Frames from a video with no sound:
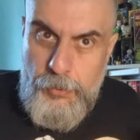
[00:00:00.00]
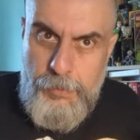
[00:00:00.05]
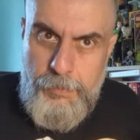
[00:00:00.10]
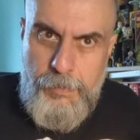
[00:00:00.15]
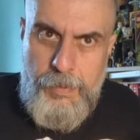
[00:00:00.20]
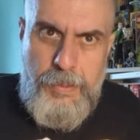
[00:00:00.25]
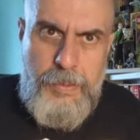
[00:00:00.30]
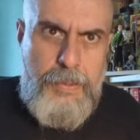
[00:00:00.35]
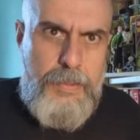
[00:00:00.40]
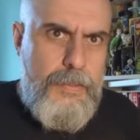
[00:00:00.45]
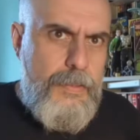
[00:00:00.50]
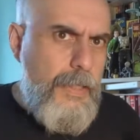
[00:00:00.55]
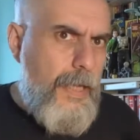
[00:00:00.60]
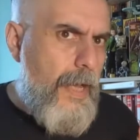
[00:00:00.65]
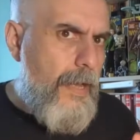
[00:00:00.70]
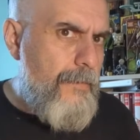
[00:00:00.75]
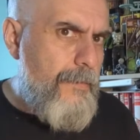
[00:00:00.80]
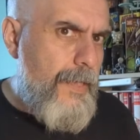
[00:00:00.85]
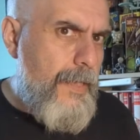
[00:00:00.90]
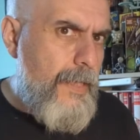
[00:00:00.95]
is
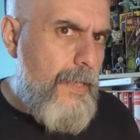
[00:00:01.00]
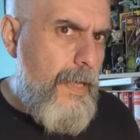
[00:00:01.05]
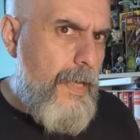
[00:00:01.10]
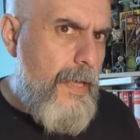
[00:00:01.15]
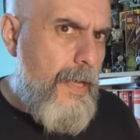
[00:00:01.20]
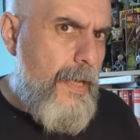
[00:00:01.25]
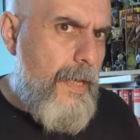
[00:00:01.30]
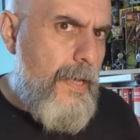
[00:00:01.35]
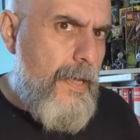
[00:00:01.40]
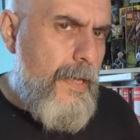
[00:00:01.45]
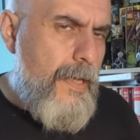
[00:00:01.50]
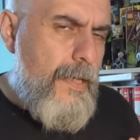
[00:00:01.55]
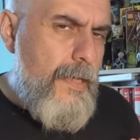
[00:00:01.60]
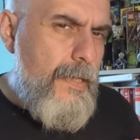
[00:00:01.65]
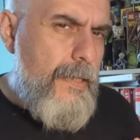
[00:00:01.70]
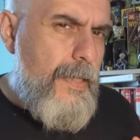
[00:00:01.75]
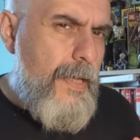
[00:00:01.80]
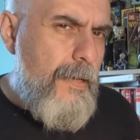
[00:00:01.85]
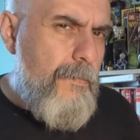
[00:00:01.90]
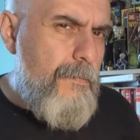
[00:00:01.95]
having
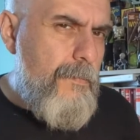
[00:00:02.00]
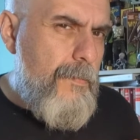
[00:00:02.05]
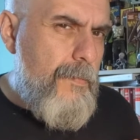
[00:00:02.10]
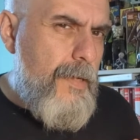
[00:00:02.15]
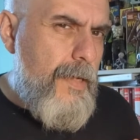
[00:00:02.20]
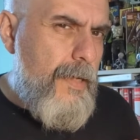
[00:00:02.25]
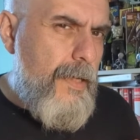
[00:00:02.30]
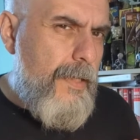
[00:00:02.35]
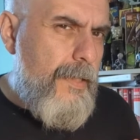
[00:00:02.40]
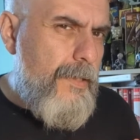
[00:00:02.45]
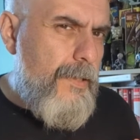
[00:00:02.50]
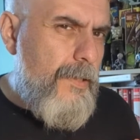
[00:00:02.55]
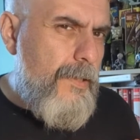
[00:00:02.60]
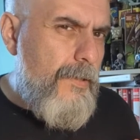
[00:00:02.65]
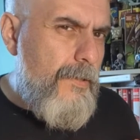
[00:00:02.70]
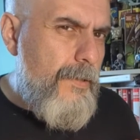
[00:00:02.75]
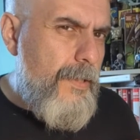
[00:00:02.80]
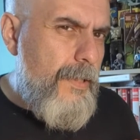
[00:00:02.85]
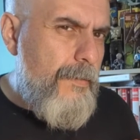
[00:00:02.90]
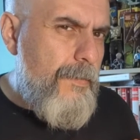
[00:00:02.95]
them
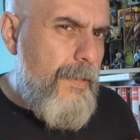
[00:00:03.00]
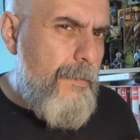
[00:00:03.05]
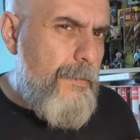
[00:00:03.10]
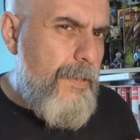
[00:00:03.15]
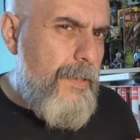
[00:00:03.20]
exclusively,